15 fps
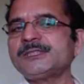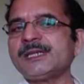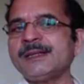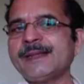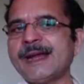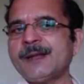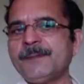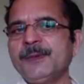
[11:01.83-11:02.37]

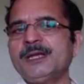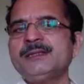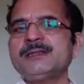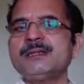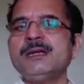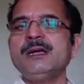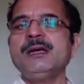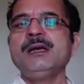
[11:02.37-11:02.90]
That
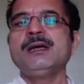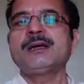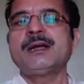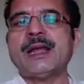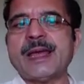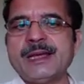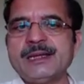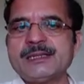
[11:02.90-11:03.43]
means
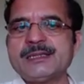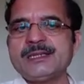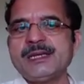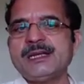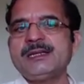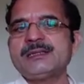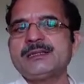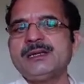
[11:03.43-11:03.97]
glial
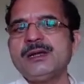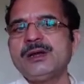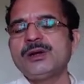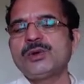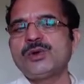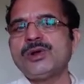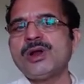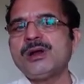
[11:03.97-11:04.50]
cells
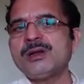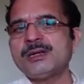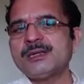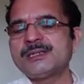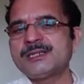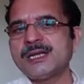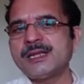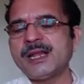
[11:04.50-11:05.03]
do
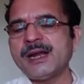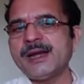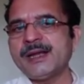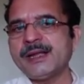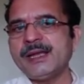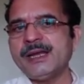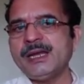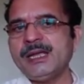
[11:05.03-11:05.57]
not
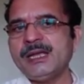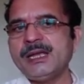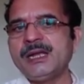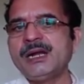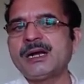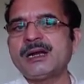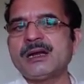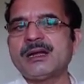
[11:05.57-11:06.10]
generate any
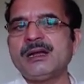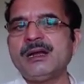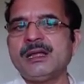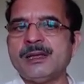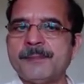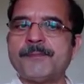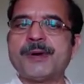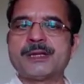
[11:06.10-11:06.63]
electrical
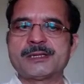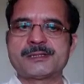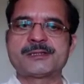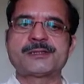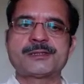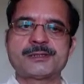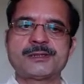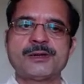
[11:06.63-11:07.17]

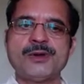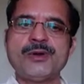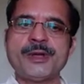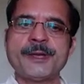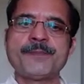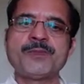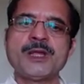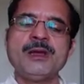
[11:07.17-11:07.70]
impulse.
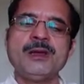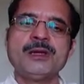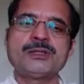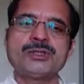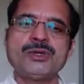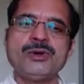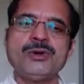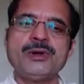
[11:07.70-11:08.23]
Okay,
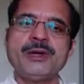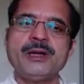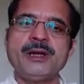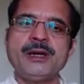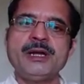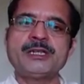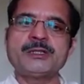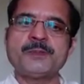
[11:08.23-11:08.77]
so
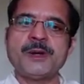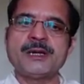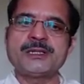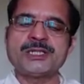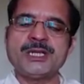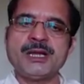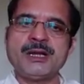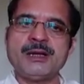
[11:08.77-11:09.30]
its
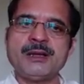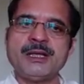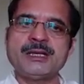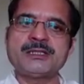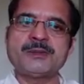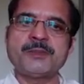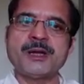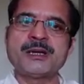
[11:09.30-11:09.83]

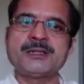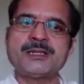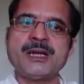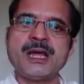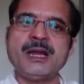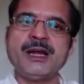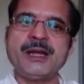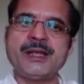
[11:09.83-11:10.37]

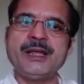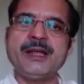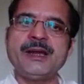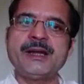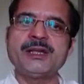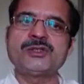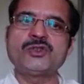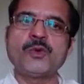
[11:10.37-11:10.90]
functionality,
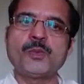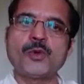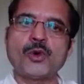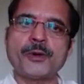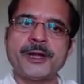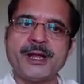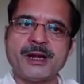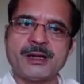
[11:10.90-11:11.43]
it is to
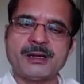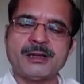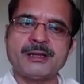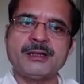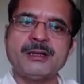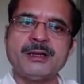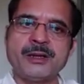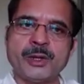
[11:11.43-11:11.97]
protect
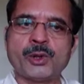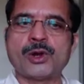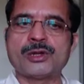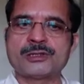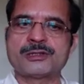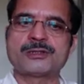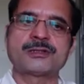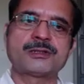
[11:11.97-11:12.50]
the
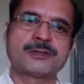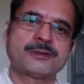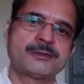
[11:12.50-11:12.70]
neurons.